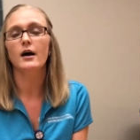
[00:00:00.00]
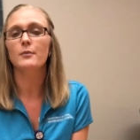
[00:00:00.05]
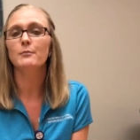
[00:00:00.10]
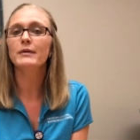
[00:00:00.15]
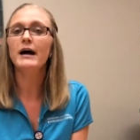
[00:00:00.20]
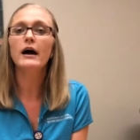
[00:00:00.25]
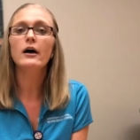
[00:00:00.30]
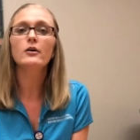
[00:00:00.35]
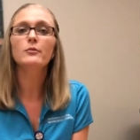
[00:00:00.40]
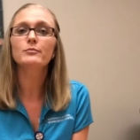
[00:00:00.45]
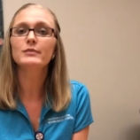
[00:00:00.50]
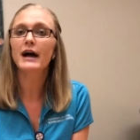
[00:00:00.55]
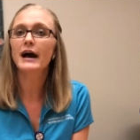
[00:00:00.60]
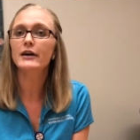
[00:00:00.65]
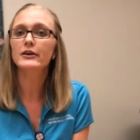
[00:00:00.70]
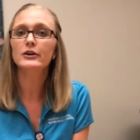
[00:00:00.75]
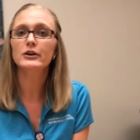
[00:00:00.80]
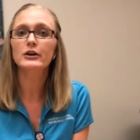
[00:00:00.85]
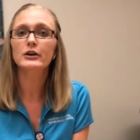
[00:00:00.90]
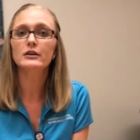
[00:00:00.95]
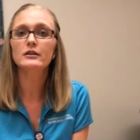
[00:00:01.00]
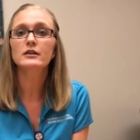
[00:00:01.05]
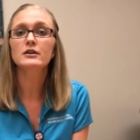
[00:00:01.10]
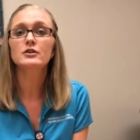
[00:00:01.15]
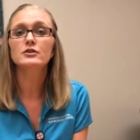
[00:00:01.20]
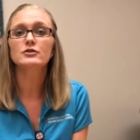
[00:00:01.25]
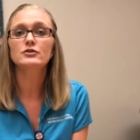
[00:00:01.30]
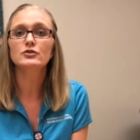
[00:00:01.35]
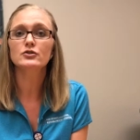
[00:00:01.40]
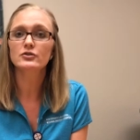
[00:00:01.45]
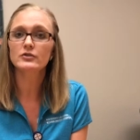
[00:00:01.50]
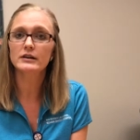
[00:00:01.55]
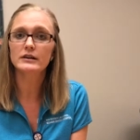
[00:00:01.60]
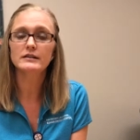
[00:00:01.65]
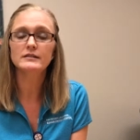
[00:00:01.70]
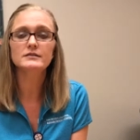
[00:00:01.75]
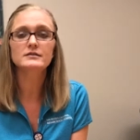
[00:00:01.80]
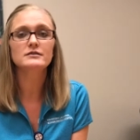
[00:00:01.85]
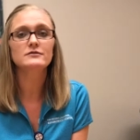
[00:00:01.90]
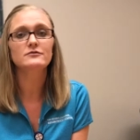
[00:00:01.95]
bowel, bladder,
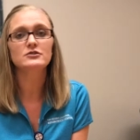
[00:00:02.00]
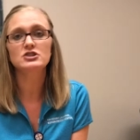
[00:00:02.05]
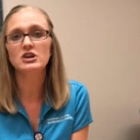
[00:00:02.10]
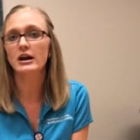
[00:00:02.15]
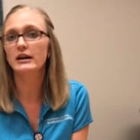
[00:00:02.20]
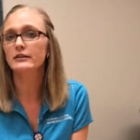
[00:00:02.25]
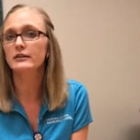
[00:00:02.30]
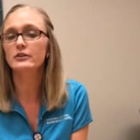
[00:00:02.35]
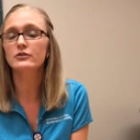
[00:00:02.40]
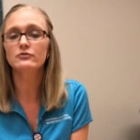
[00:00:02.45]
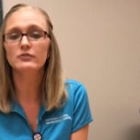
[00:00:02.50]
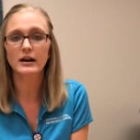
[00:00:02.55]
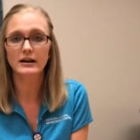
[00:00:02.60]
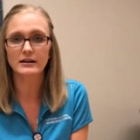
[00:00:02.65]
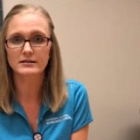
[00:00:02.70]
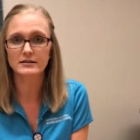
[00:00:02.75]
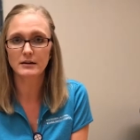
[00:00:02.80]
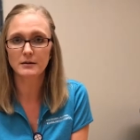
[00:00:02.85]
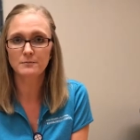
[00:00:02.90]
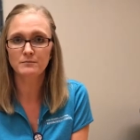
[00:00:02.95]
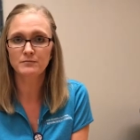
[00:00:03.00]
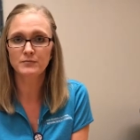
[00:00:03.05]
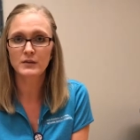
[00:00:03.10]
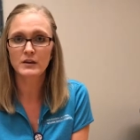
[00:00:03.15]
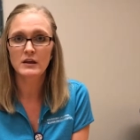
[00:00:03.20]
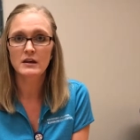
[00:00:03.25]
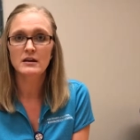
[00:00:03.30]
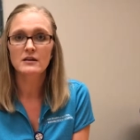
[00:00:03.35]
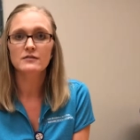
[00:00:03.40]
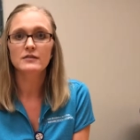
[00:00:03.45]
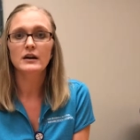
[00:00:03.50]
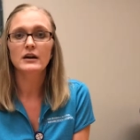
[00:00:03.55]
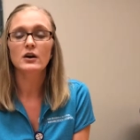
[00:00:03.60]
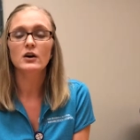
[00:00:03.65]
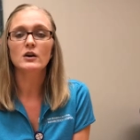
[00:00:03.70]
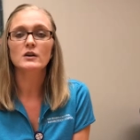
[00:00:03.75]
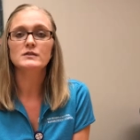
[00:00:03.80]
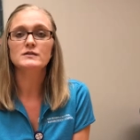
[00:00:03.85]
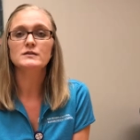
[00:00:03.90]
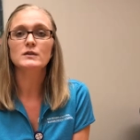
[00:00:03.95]
uterus, vagina, and rectum. They
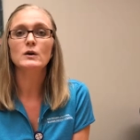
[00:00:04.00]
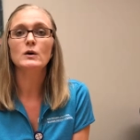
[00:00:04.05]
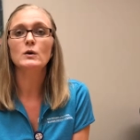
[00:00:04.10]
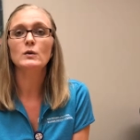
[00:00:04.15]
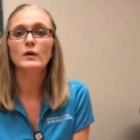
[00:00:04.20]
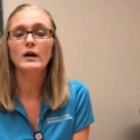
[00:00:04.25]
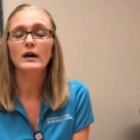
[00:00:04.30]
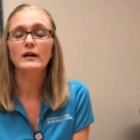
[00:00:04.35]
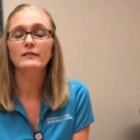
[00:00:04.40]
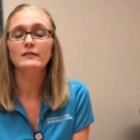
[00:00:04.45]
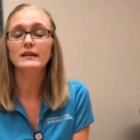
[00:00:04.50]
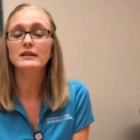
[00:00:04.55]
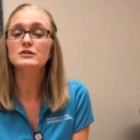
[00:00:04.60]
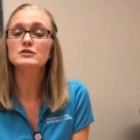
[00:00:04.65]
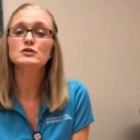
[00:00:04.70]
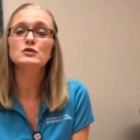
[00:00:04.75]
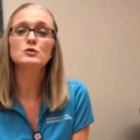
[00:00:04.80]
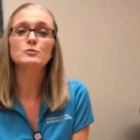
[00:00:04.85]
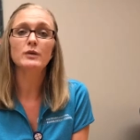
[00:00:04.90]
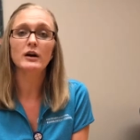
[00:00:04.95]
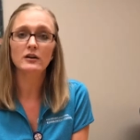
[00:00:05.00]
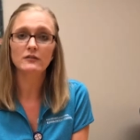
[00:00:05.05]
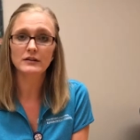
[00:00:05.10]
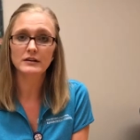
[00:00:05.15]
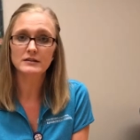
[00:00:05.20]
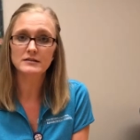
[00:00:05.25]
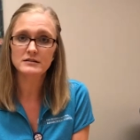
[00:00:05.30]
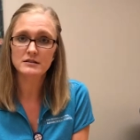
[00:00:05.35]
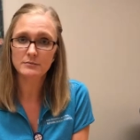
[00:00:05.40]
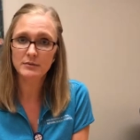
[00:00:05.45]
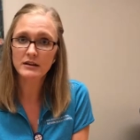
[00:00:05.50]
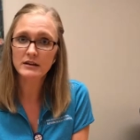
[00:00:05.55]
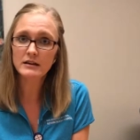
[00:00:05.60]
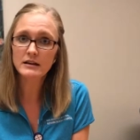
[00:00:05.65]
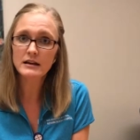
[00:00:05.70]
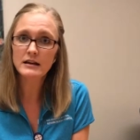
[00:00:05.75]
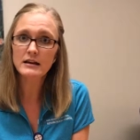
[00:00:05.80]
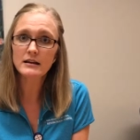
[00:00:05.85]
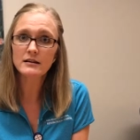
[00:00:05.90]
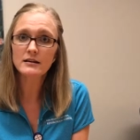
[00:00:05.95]
also lend to pelvic
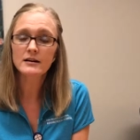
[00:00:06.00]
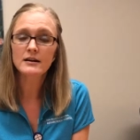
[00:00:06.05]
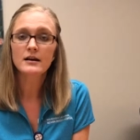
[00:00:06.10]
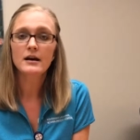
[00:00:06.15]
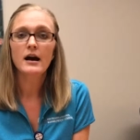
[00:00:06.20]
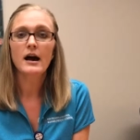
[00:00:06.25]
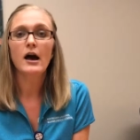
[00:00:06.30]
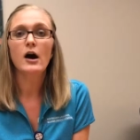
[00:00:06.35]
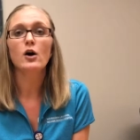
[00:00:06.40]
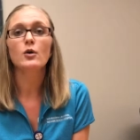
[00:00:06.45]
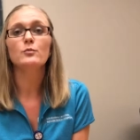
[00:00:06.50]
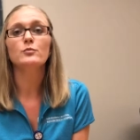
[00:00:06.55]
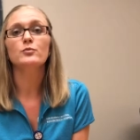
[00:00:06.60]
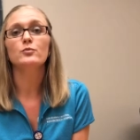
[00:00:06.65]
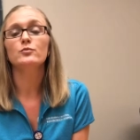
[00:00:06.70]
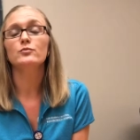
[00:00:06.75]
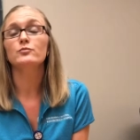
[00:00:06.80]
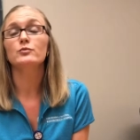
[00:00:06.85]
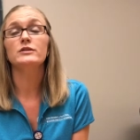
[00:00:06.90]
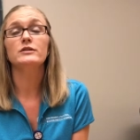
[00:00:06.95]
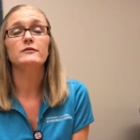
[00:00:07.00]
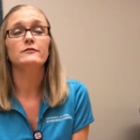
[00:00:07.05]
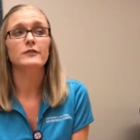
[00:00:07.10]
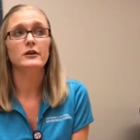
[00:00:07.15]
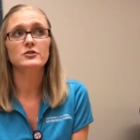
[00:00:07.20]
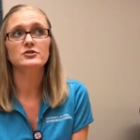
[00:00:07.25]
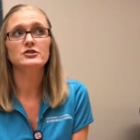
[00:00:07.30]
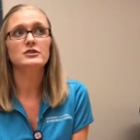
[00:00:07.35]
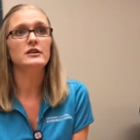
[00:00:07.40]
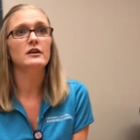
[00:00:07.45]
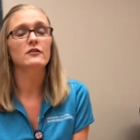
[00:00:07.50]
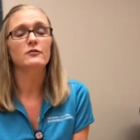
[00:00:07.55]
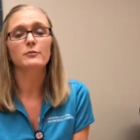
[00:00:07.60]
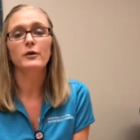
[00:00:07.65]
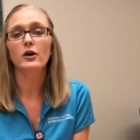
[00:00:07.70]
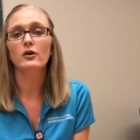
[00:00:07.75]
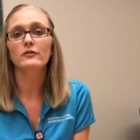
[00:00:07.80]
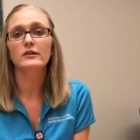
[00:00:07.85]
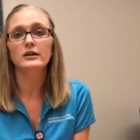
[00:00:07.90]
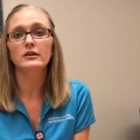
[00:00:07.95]
stability, help with the function of
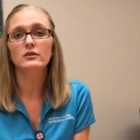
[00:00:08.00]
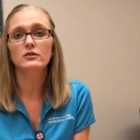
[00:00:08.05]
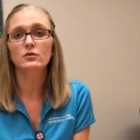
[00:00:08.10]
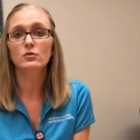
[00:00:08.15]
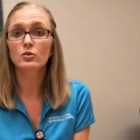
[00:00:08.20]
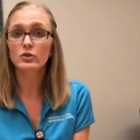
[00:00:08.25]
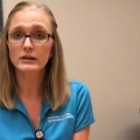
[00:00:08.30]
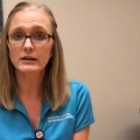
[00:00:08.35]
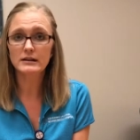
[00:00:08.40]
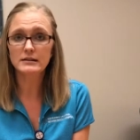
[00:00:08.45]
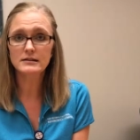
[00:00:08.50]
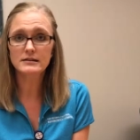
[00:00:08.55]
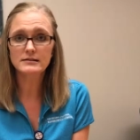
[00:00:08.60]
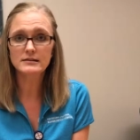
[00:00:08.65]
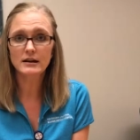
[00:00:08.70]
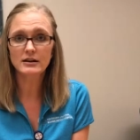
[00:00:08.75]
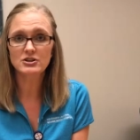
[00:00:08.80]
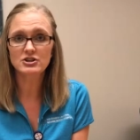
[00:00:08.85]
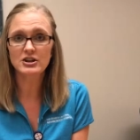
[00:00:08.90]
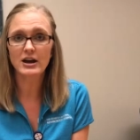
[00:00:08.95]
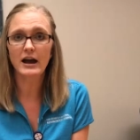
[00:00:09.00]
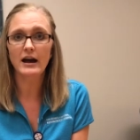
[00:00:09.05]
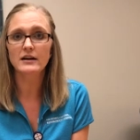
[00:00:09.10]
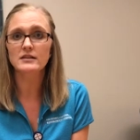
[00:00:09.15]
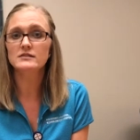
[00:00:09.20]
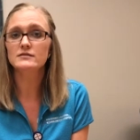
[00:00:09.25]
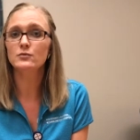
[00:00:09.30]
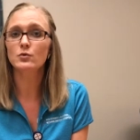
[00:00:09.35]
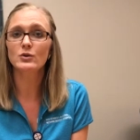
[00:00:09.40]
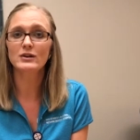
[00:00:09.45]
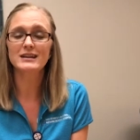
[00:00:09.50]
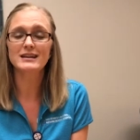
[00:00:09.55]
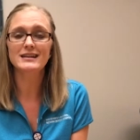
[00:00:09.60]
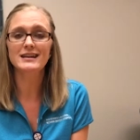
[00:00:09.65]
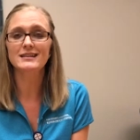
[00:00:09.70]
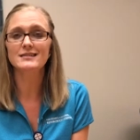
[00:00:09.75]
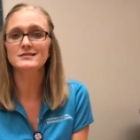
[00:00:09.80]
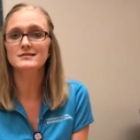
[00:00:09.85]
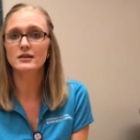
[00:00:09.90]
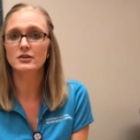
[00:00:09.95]
pelvic organs, such as
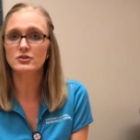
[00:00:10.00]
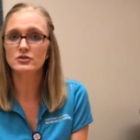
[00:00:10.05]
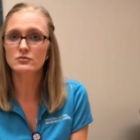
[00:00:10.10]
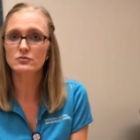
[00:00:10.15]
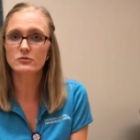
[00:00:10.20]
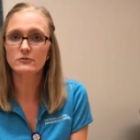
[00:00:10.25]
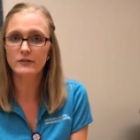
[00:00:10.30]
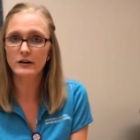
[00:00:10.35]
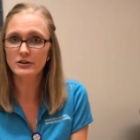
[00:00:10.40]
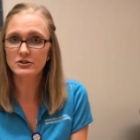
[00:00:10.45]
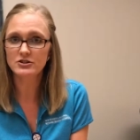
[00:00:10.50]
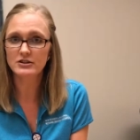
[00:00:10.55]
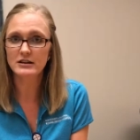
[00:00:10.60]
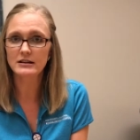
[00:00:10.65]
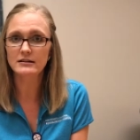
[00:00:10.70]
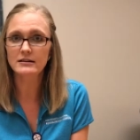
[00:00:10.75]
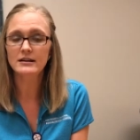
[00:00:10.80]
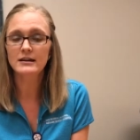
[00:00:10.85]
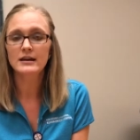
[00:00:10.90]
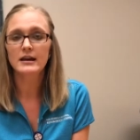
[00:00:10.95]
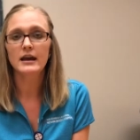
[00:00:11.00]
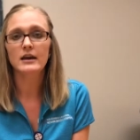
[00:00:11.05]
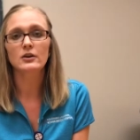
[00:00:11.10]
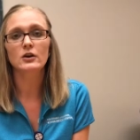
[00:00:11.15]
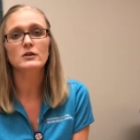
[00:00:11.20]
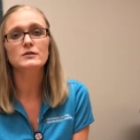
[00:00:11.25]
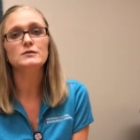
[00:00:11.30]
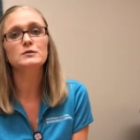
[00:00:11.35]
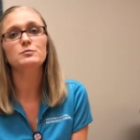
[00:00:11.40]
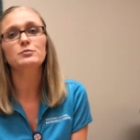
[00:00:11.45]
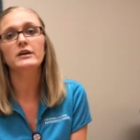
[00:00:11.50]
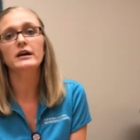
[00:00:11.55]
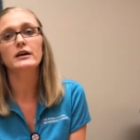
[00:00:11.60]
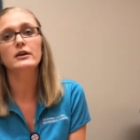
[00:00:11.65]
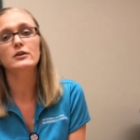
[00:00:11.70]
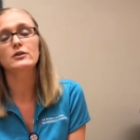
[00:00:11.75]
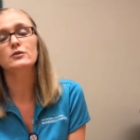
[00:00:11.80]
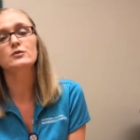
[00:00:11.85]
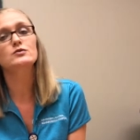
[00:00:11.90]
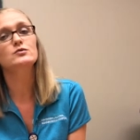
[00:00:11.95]
voiding and sexual function, and also play
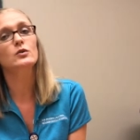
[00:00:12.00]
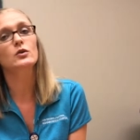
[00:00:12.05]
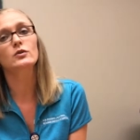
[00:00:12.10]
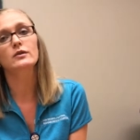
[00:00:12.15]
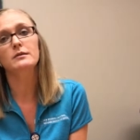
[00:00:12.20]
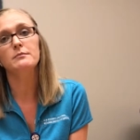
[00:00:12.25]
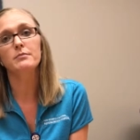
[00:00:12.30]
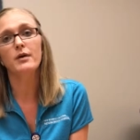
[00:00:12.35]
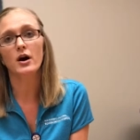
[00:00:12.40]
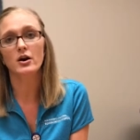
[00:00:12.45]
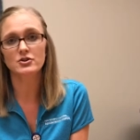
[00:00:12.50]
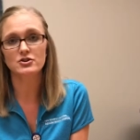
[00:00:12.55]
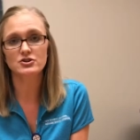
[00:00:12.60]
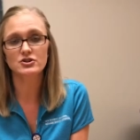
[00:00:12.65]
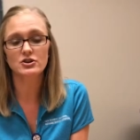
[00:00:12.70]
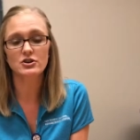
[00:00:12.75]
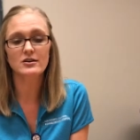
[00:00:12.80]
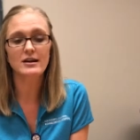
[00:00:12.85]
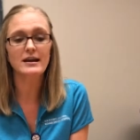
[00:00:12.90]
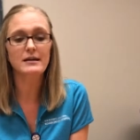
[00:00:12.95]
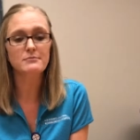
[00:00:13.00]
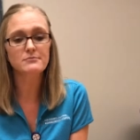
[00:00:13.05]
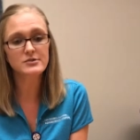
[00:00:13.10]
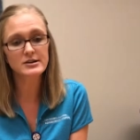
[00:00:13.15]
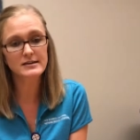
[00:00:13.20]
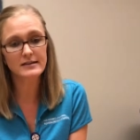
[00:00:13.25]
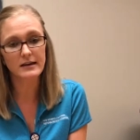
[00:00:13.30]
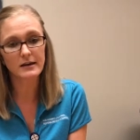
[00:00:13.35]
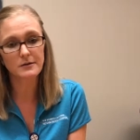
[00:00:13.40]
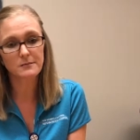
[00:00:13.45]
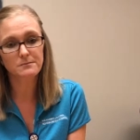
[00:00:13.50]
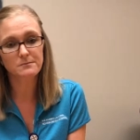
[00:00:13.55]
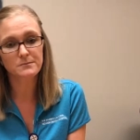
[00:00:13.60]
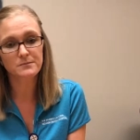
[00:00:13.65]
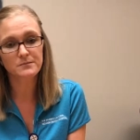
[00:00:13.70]
a huge role in posture and breathing.